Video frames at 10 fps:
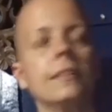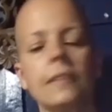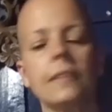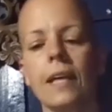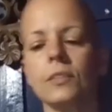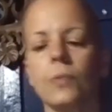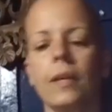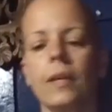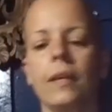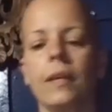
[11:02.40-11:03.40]
as
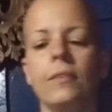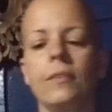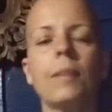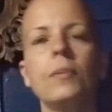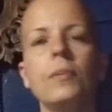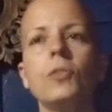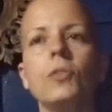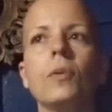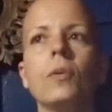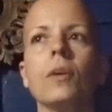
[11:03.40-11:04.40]
we step into
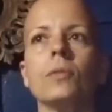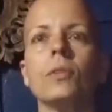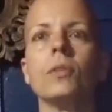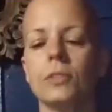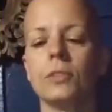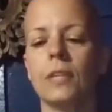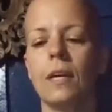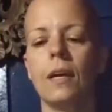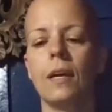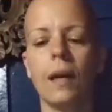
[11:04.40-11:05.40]
our roles
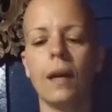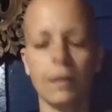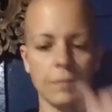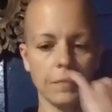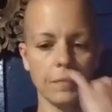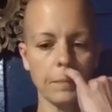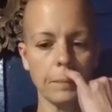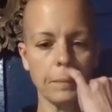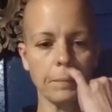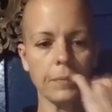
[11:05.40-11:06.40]
of
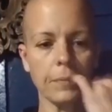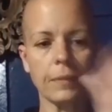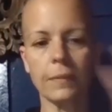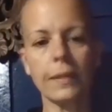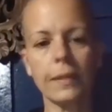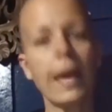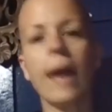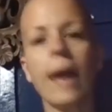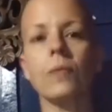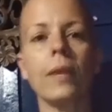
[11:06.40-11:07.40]
the cat
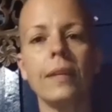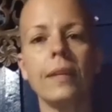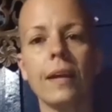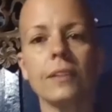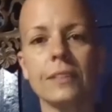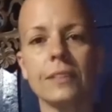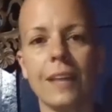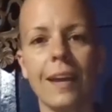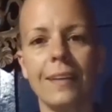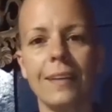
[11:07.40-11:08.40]
waiting
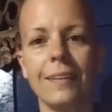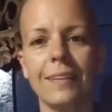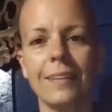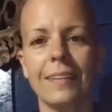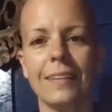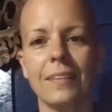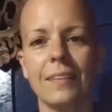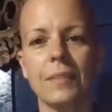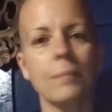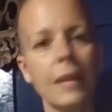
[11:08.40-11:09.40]
outside the
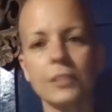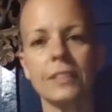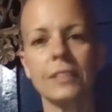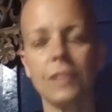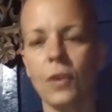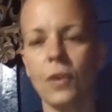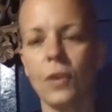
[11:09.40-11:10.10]
mouse's home,